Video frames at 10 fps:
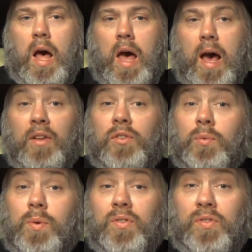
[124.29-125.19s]
as a
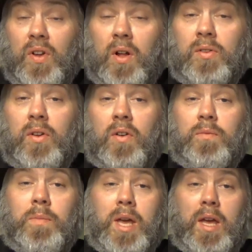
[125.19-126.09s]
result
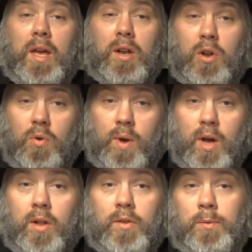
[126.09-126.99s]
of me and
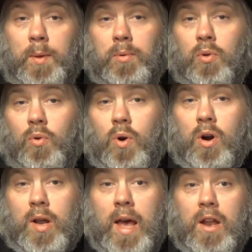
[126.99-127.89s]
knowing all these people who
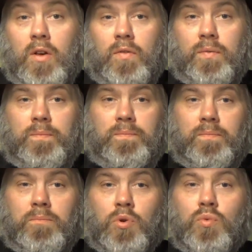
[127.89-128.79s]
are kind of
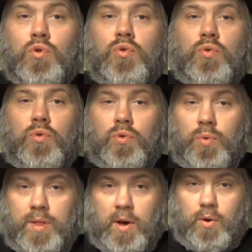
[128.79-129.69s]
marooned
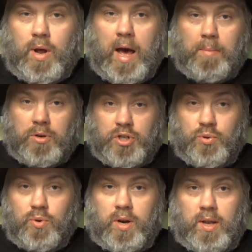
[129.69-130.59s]
without
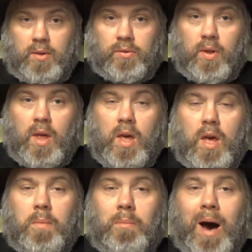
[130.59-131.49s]
opportunities,
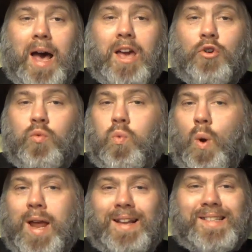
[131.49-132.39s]
my
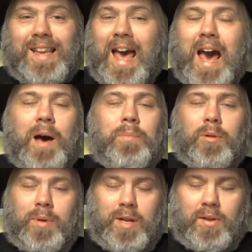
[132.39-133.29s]
greatest
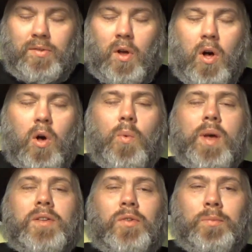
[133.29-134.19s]
compliment has
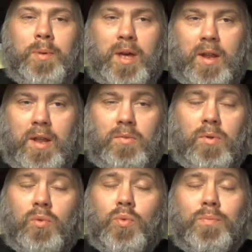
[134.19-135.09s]
always been and
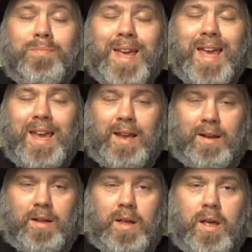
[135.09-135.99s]
will remain
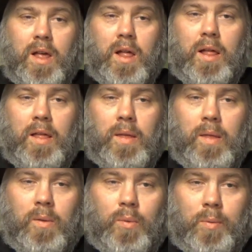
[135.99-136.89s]

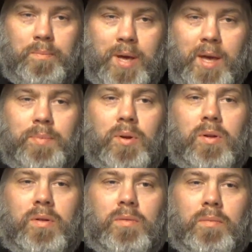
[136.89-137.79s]
where
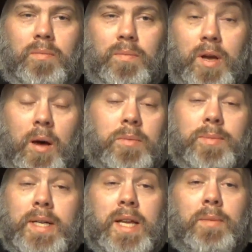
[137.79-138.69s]
people come to
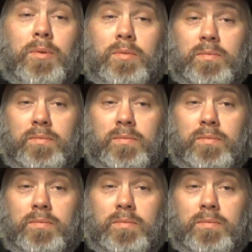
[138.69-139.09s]
my table.